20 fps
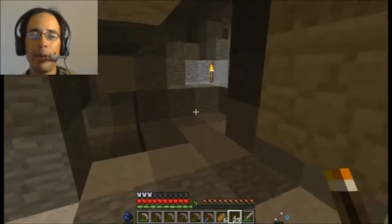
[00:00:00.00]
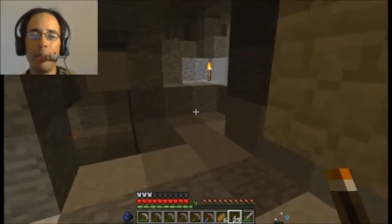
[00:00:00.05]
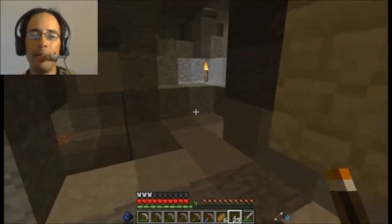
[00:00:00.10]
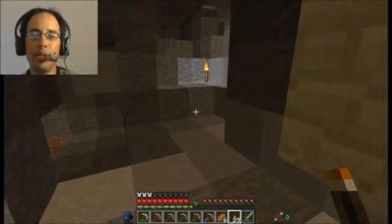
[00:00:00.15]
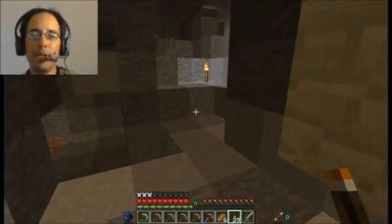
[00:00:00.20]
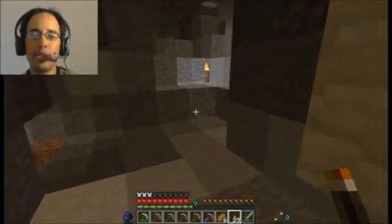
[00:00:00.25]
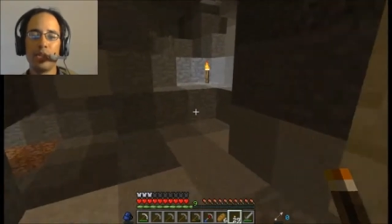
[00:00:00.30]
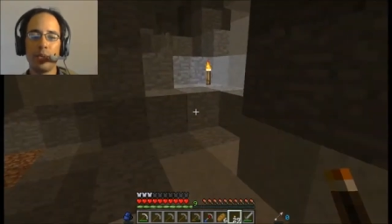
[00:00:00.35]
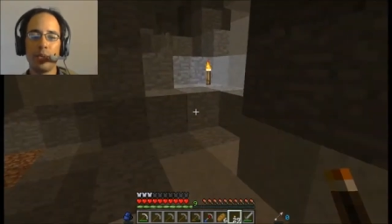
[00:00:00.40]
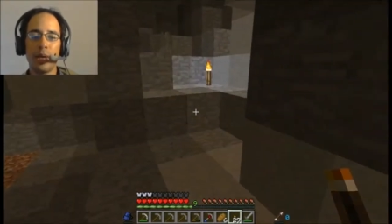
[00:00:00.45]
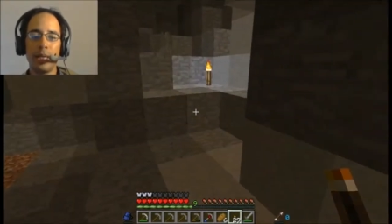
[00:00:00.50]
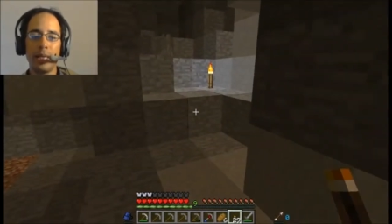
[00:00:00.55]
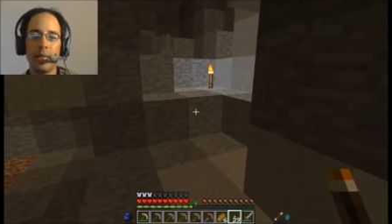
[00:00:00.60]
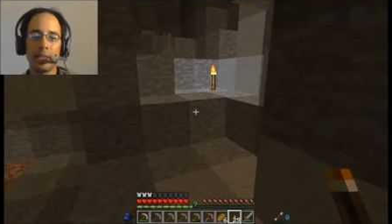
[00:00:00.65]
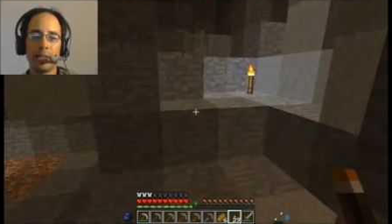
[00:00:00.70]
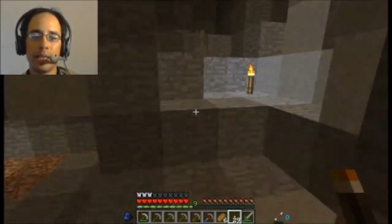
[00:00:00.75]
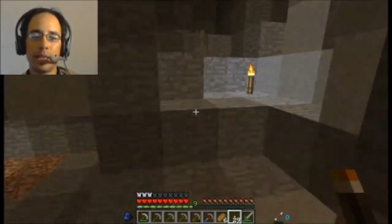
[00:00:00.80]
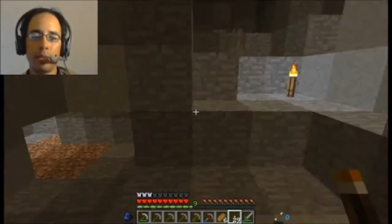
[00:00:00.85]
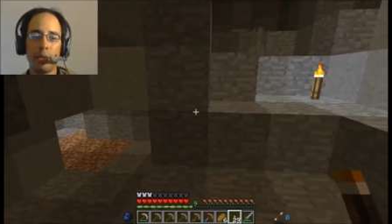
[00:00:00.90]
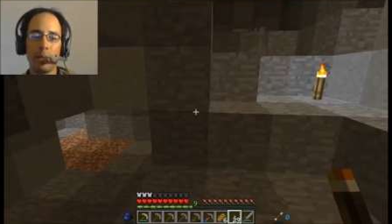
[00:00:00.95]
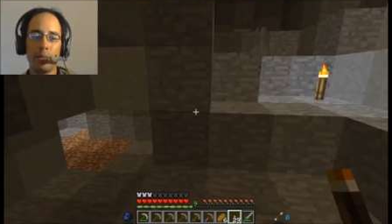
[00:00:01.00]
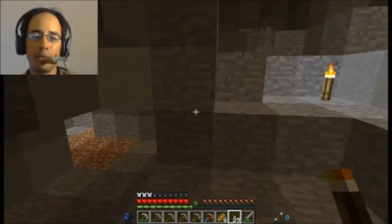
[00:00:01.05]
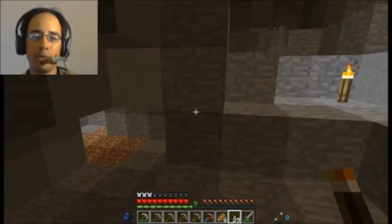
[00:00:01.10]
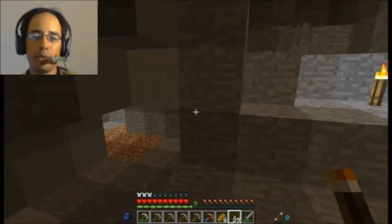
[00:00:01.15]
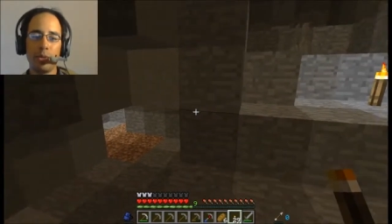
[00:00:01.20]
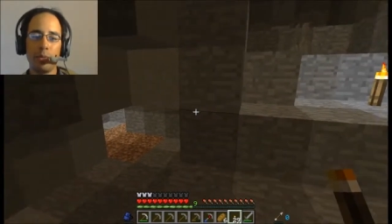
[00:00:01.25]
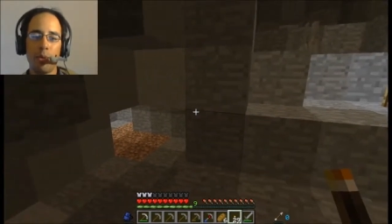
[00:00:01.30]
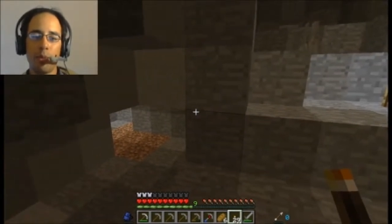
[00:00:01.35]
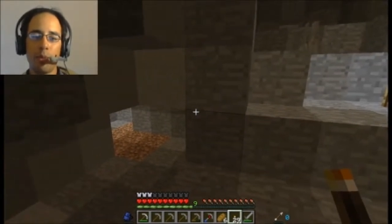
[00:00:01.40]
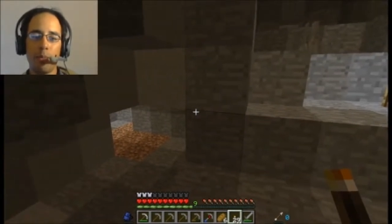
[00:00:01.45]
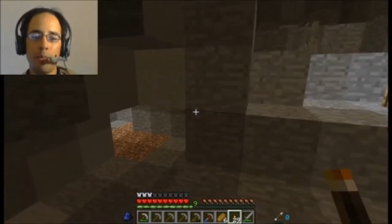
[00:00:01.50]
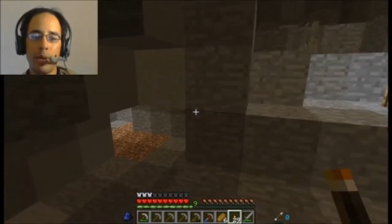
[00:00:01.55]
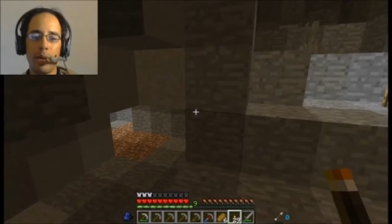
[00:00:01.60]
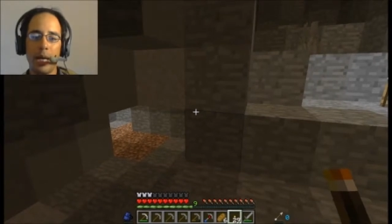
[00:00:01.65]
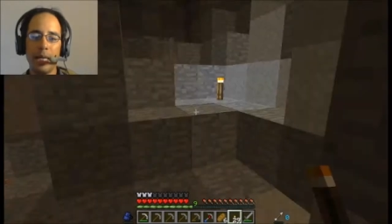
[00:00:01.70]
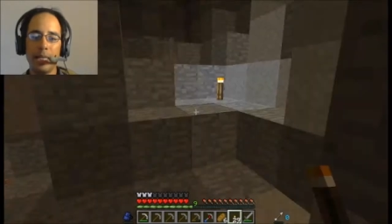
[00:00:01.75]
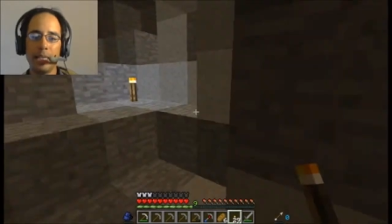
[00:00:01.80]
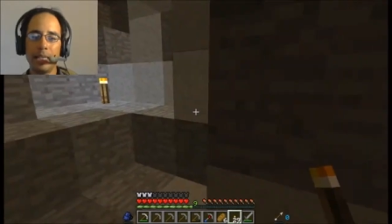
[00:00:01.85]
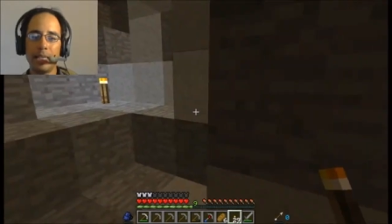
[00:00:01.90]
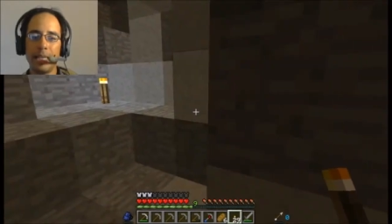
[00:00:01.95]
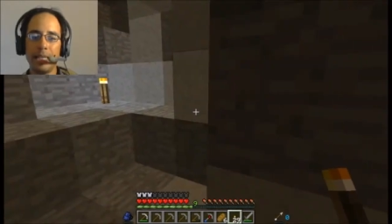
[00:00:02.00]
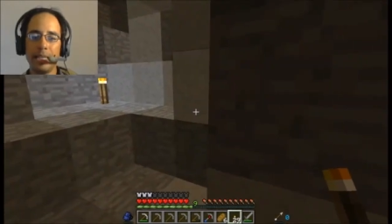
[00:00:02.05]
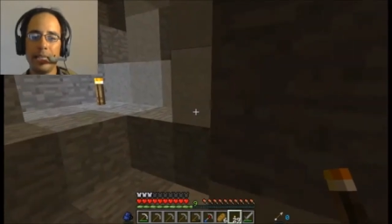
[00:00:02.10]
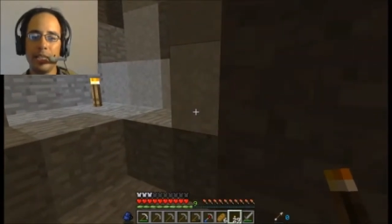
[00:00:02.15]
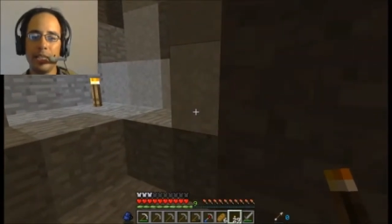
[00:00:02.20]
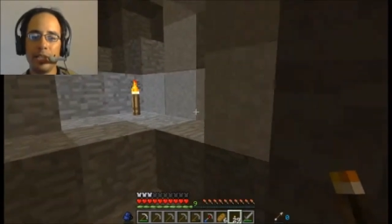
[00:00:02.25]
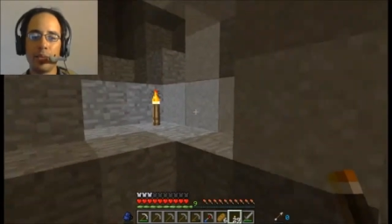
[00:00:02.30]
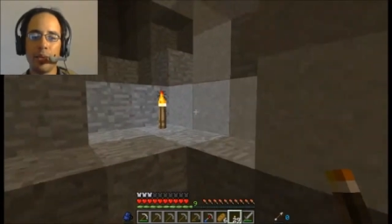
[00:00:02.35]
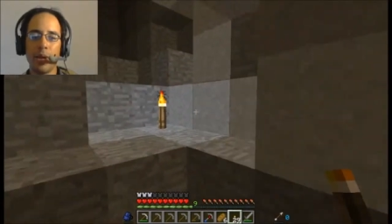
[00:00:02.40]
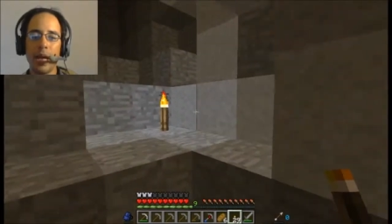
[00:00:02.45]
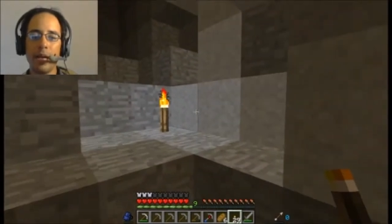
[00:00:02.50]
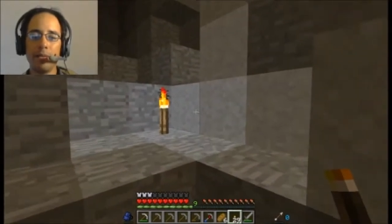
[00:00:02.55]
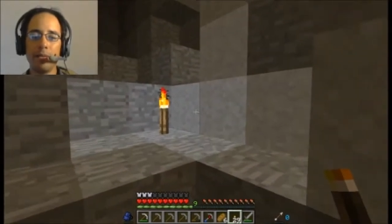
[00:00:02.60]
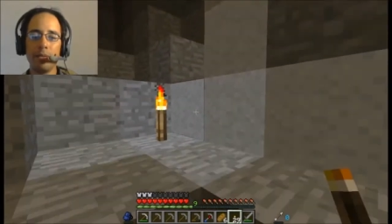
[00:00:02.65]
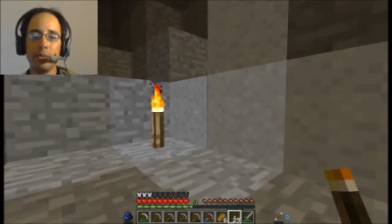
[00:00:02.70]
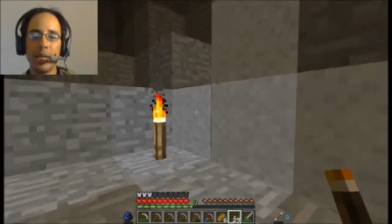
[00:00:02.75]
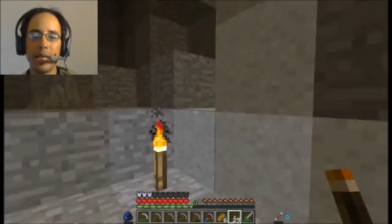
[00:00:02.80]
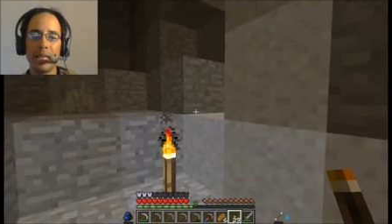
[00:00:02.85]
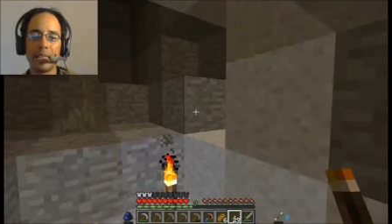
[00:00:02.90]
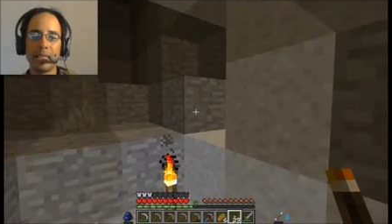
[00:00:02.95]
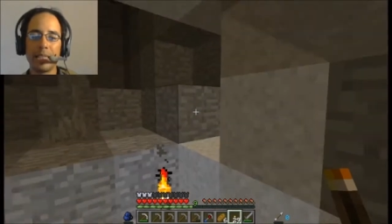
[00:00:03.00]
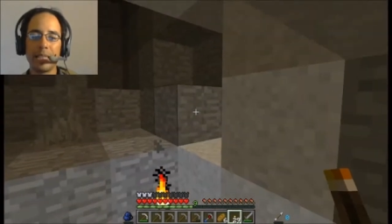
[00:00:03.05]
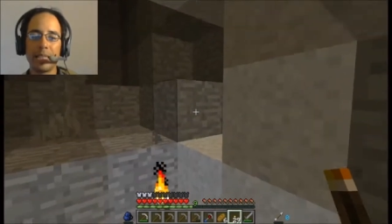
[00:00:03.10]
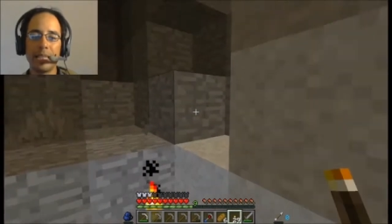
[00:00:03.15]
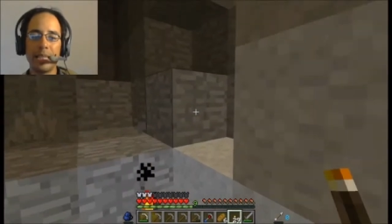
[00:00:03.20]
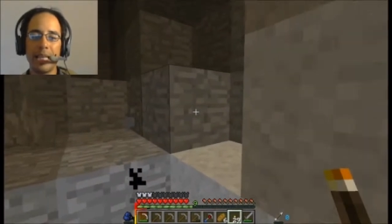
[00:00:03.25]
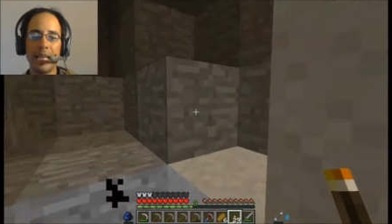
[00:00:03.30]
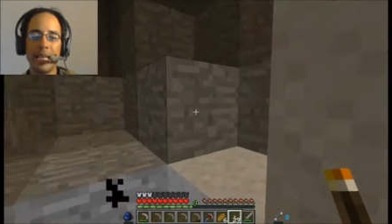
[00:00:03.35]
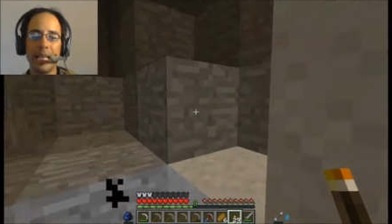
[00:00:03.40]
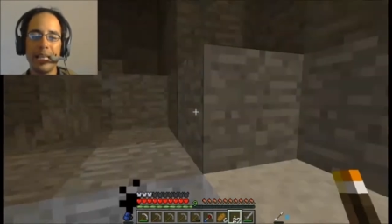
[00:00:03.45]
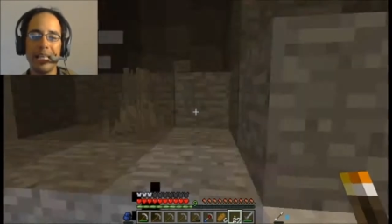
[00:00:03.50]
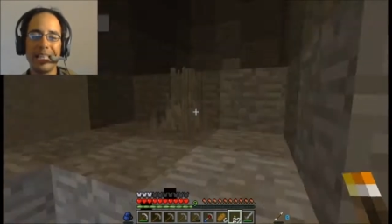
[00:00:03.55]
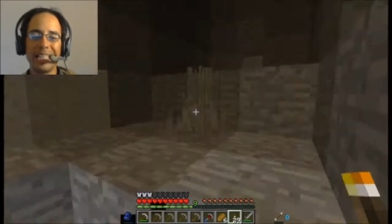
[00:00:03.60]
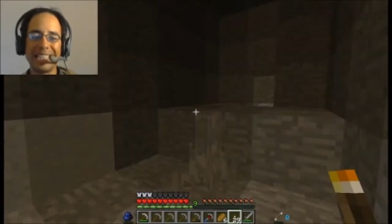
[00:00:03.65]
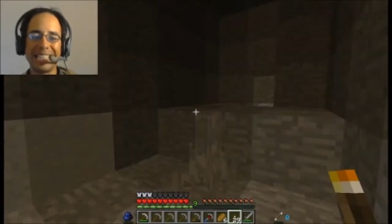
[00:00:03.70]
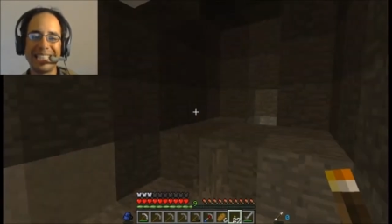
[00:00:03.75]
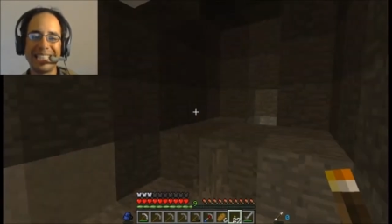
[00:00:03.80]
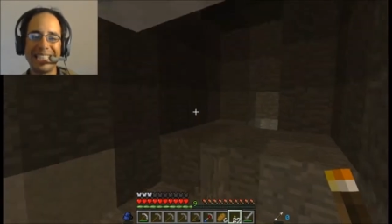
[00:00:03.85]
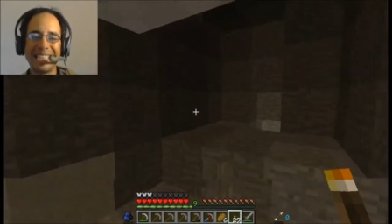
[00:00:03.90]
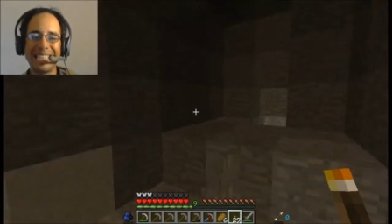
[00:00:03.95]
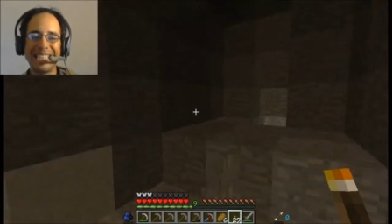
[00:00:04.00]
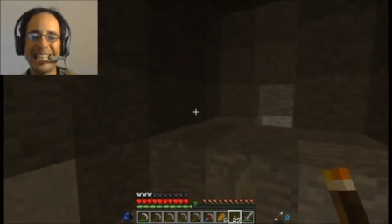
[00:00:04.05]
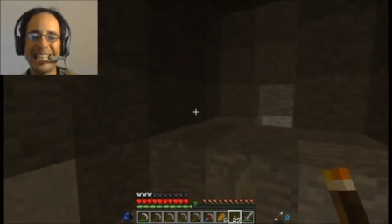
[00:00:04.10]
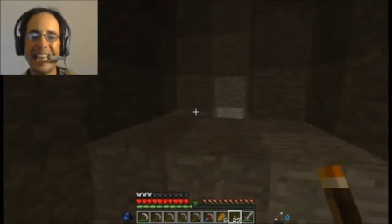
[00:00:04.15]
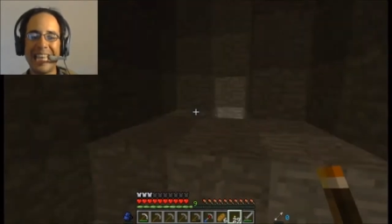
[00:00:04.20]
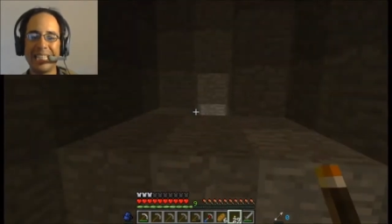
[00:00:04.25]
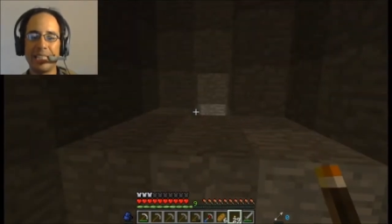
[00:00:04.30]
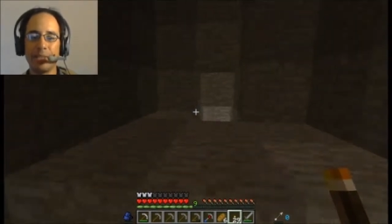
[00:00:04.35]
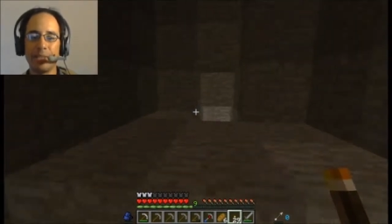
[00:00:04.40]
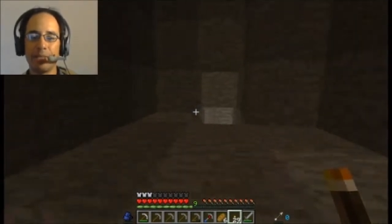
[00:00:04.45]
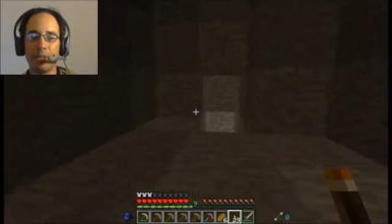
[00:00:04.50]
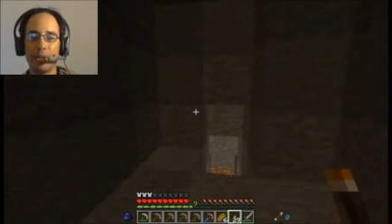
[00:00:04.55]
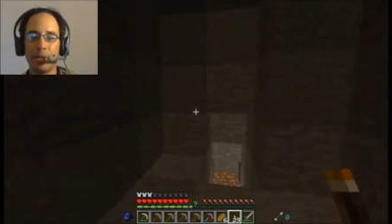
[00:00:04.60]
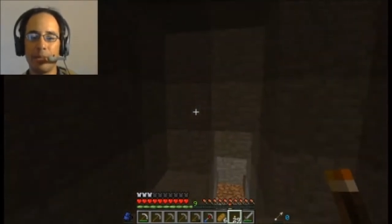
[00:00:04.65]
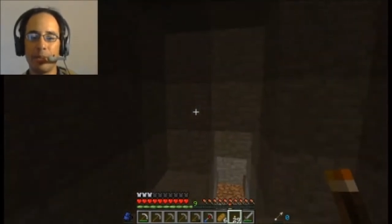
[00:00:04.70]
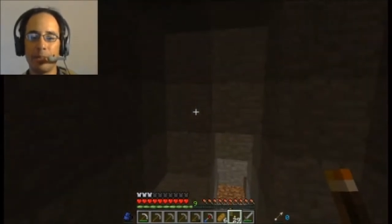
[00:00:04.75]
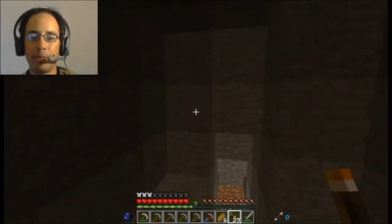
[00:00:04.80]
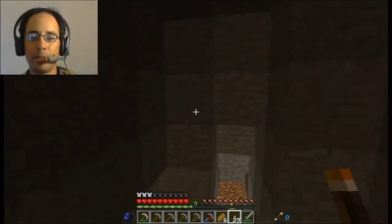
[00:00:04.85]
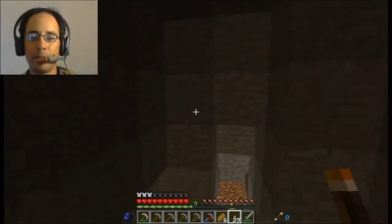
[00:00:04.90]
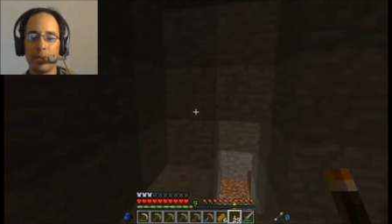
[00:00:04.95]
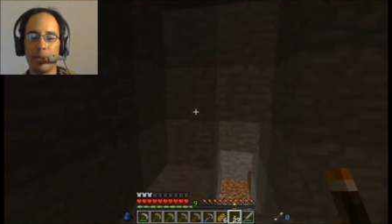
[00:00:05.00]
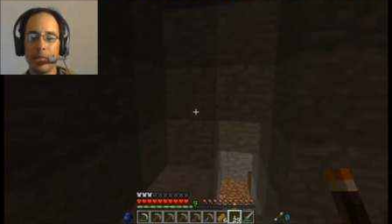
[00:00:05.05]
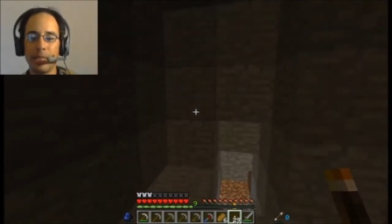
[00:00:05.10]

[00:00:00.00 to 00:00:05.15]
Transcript: It's kind of my mission right now. That's kind of why I'm doing more mining. I need gravel and clay and sand, if I